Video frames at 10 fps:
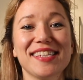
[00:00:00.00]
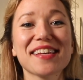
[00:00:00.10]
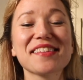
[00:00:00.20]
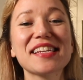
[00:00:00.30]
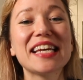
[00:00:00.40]

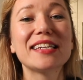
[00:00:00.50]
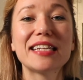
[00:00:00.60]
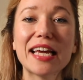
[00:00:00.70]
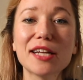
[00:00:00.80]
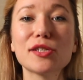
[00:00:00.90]
says,
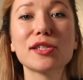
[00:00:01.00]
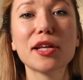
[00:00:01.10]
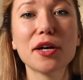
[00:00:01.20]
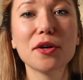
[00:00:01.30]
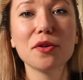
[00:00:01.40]
take it
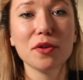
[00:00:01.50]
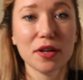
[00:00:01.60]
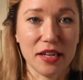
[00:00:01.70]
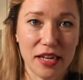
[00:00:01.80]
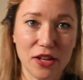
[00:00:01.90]
slow
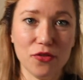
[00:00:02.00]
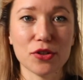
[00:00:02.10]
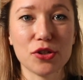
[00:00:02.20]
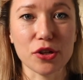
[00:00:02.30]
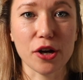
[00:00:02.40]
in the
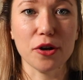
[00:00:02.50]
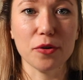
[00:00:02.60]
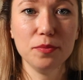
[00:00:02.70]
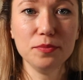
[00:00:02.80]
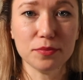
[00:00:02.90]

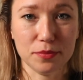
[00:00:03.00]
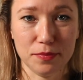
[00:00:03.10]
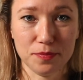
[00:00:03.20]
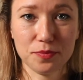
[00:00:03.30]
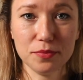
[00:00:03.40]
snow.
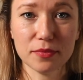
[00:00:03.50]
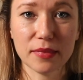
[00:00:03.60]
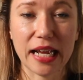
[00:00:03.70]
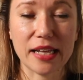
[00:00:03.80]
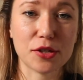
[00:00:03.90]

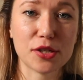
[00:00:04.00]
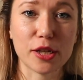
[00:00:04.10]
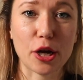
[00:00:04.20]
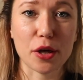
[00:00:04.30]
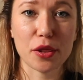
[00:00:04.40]
It's a
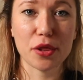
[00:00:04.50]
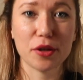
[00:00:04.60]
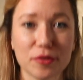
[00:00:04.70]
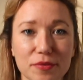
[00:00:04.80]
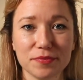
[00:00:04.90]
sloth.
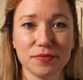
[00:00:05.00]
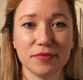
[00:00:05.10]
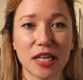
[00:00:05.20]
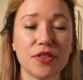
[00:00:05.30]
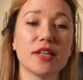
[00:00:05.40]

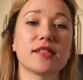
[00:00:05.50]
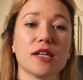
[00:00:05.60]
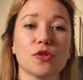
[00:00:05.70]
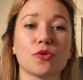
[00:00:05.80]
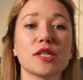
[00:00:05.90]
Nothing
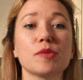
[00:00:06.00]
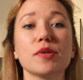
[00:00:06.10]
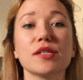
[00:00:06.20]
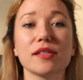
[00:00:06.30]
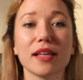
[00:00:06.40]
says
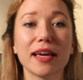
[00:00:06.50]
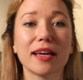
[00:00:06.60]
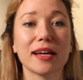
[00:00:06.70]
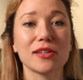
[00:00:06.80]
Christmas like a